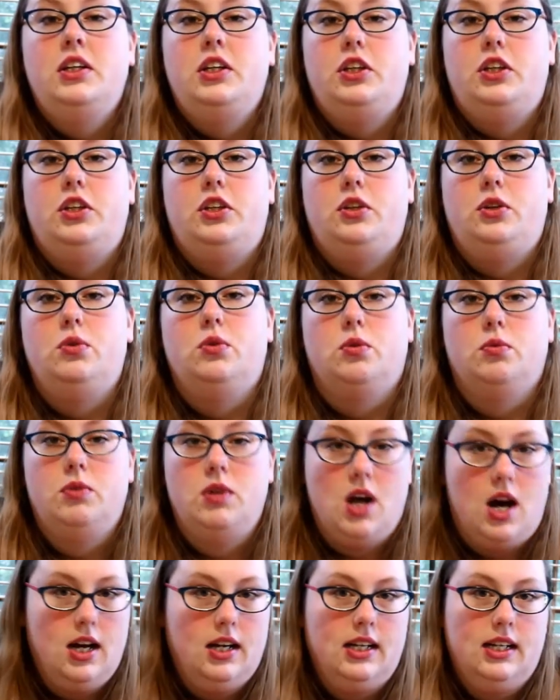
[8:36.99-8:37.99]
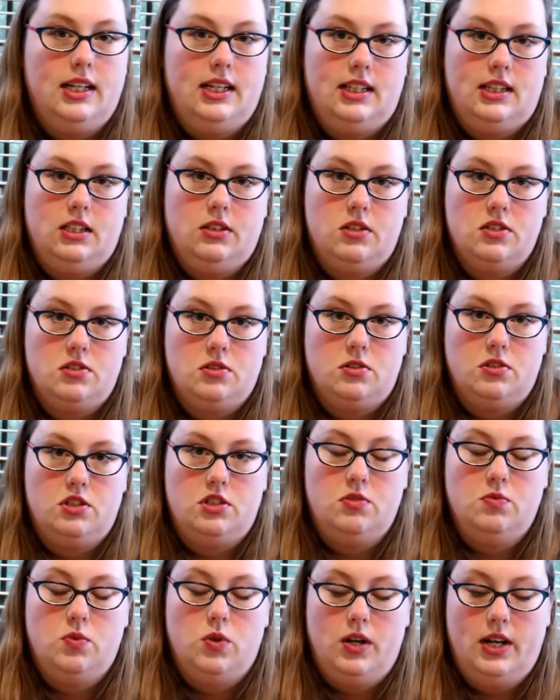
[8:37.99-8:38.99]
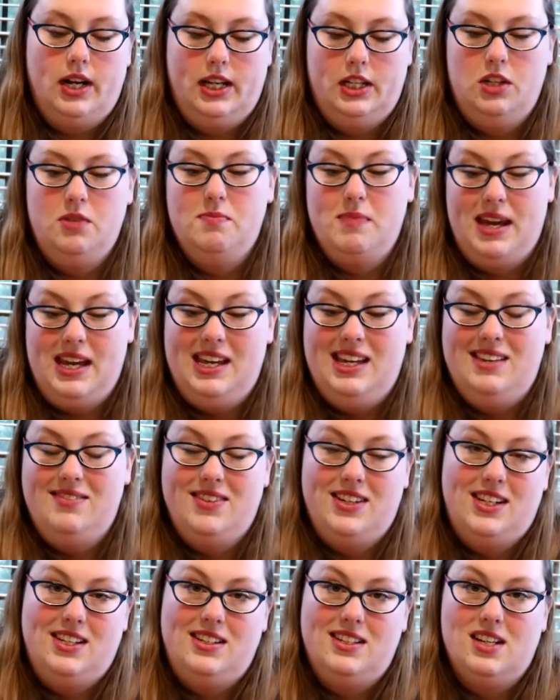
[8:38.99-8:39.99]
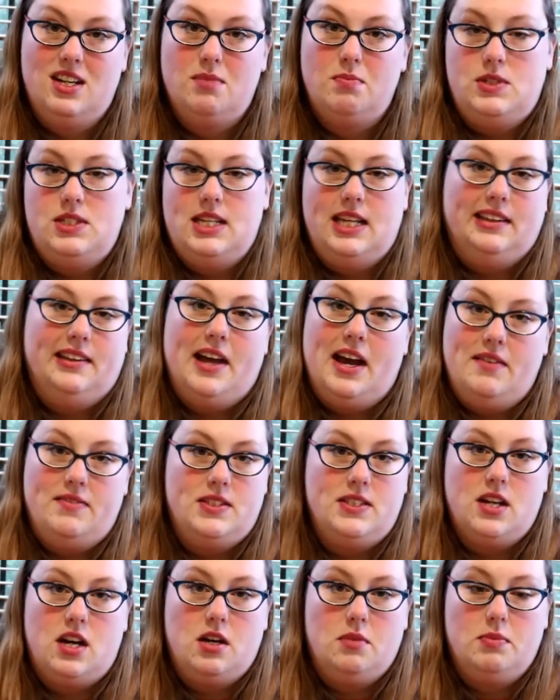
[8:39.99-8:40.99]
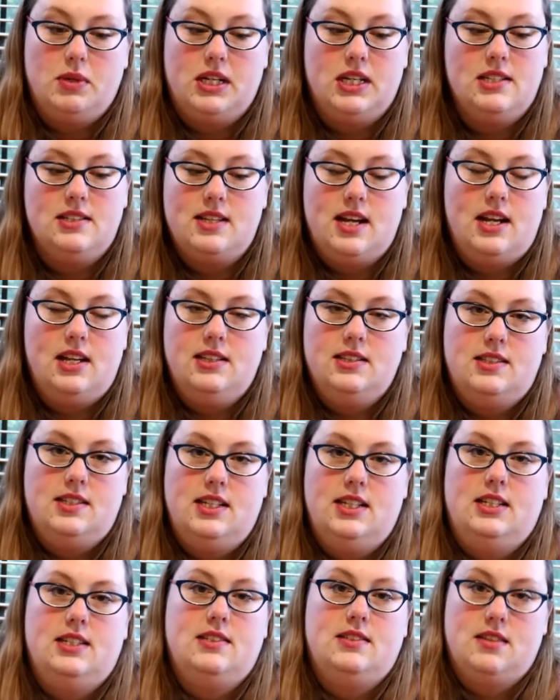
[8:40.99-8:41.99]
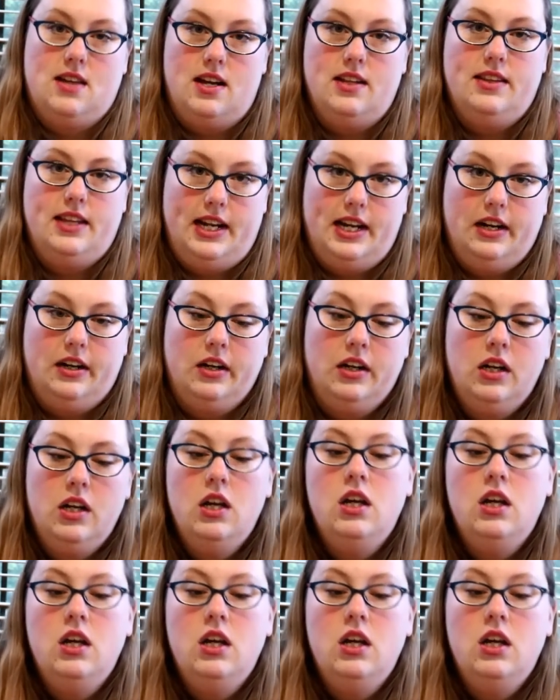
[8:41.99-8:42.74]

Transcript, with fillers: you are not going to get the results you want, and you may even end up with dead livestock because that instinct is not there.